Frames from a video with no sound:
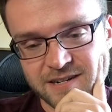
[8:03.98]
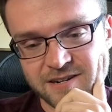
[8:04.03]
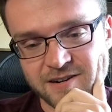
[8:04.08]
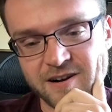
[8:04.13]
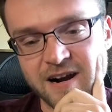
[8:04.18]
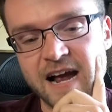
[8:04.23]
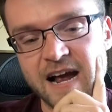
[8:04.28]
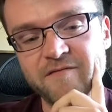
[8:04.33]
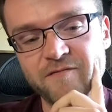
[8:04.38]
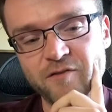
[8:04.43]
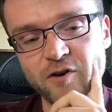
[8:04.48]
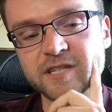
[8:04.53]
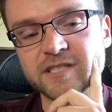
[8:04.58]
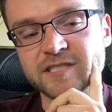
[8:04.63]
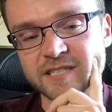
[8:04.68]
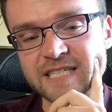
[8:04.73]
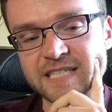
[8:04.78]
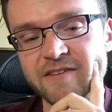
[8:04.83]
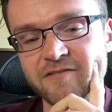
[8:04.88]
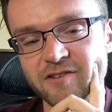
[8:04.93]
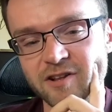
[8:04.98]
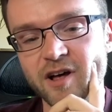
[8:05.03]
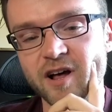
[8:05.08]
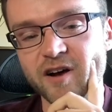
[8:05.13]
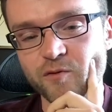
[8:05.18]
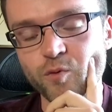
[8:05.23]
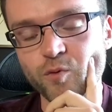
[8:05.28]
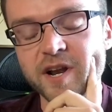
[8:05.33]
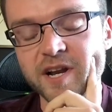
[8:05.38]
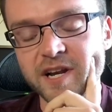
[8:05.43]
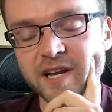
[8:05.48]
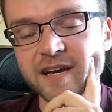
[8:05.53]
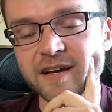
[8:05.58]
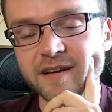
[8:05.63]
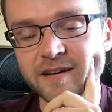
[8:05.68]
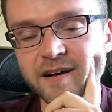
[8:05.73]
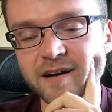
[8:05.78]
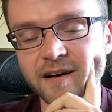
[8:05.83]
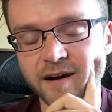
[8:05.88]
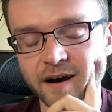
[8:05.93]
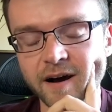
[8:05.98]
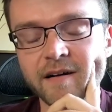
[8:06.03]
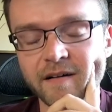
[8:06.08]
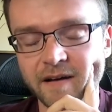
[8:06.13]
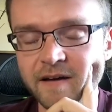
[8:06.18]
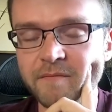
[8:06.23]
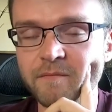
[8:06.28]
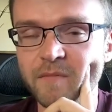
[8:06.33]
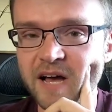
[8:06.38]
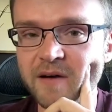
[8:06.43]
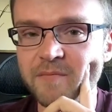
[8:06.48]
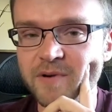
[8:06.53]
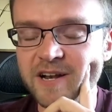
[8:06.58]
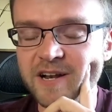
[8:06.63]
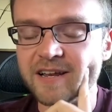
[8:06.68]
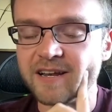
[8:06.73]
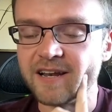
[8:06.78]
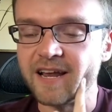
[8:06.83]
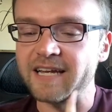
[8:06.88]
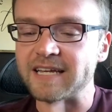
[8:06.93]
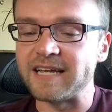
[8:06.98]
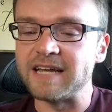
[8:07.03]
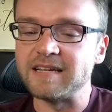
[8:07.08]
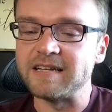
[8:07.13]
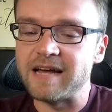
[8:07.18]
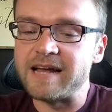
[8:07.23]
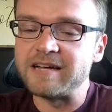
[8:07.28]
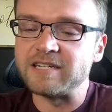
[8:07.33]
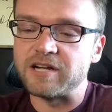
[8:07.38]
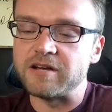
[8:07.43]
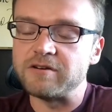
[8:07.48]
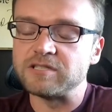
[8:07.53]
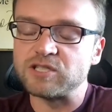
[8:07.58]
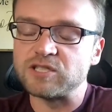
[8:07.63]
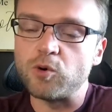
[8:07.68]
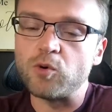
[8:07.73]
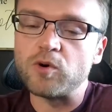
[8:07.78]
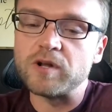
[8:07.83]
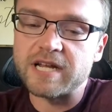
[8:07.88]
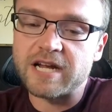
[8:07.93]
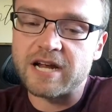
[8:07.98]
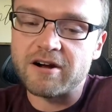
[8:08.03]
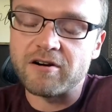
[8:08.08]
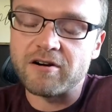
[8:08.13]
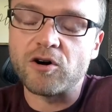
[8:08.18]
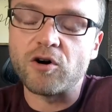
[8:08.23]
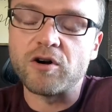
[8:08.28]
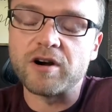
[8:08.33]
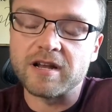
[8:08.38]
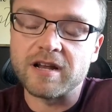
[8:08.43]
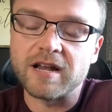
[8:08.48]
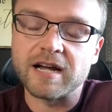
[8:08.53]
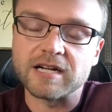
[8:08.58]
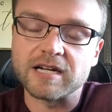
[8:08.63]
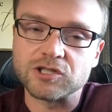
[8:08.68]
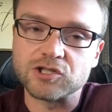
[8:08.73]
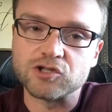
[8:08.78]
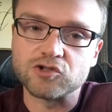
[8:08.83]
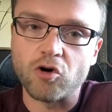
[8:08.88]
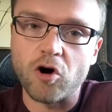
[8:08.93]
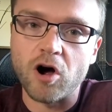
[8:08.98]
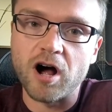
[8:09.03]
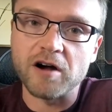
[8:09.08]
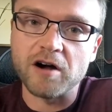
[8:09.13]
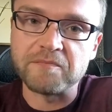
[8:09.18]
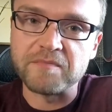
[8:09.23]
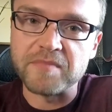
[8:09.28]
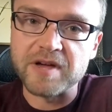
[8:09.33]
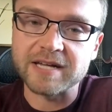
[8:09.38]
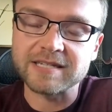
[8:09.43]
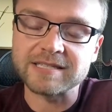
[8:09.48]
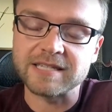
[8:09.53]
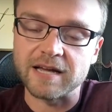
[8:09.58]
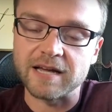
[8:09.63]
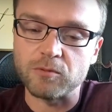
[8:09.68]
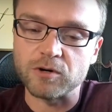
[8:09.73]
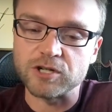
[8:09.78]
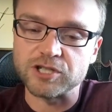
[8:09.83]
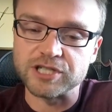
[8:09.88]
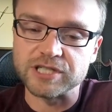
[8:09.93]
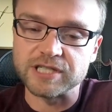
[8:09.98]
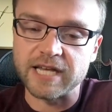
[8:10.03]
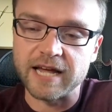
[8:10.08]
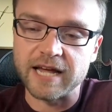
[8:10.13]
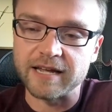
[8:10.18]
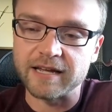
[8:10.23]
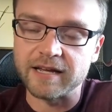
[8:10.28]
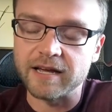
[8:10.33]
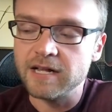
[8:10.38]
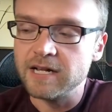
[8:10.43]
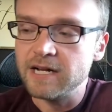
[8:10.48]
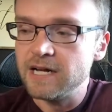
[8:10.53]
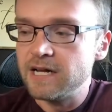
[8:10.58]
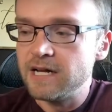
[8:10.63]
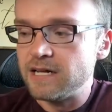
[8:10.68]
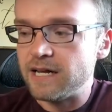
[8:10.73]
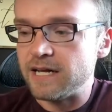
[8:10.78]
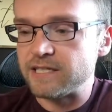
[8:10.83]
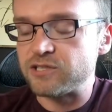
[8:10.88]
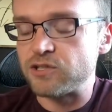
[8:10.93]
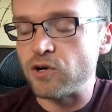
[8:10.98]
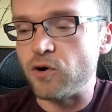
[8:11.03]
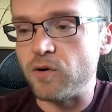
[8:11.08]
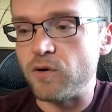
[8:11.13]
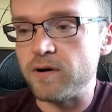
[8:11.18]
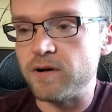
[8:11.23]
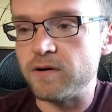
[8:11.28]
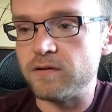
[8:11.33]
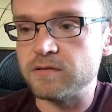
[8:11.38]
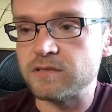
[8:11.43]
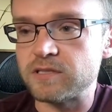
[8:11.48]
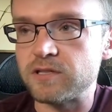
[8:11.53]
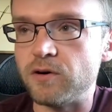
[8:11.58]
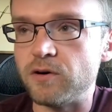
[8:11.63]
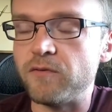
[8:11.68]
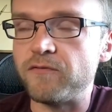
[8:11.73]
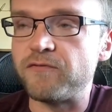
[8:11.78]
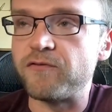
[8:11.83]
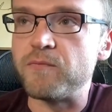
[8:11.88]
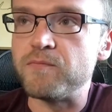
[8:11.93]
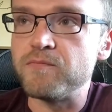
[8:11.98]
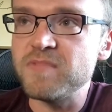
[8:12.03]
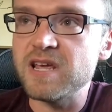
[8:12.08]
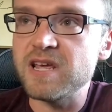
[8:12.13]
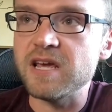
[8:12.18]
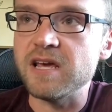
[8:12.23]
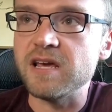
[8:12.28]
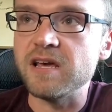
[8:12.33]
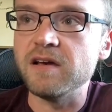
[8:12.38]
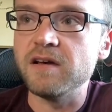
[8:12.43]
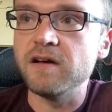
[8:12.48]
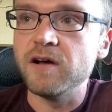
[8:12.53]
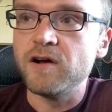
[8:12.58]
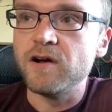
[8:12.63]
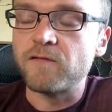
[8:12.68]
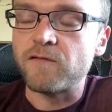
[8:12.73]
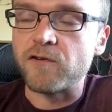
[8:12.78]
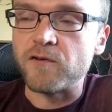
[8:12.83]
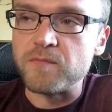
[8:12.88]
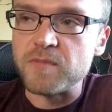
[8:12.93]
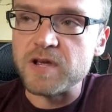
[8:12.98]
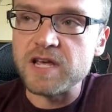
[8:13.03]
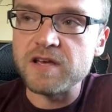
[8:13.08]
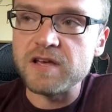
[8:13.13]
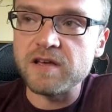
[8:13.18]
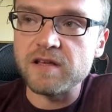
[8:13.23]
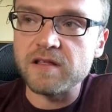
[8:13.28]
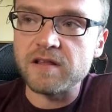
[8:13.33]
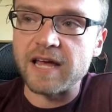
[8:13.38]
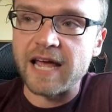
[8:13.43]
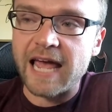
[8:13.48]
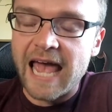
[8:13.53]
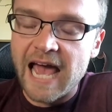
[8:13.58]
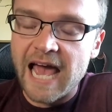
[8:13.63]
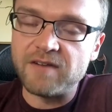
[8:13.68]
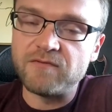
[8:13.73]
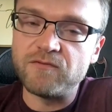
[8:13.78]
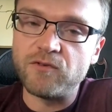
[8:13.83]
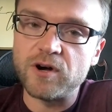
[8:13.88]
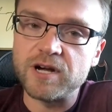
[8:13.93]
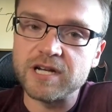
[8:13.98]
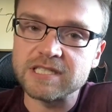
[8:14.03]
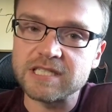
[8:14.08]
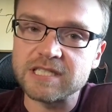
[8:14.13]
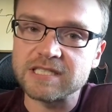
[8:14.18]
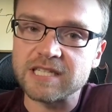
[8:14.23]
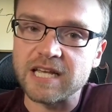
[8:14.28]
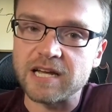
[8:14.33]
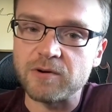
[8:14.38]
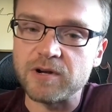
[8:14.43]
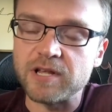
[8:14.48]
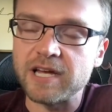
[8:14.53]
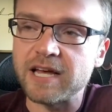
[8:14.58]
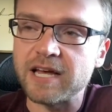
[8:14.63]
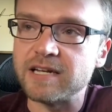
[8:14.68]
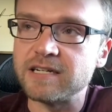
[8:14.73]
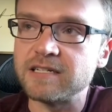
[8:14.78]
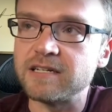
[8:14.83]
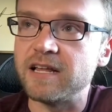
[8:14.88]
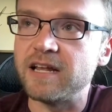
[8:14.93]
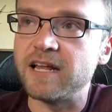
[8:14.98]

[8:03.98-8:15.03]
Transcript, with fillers: Her head voice does have a lot of Whitney, uh, uh, in my opinion. Like, it, and it's cool to hear her going in like a strong mix, like where she's getting, like so. So for me, for me, like head voice is like when you get in.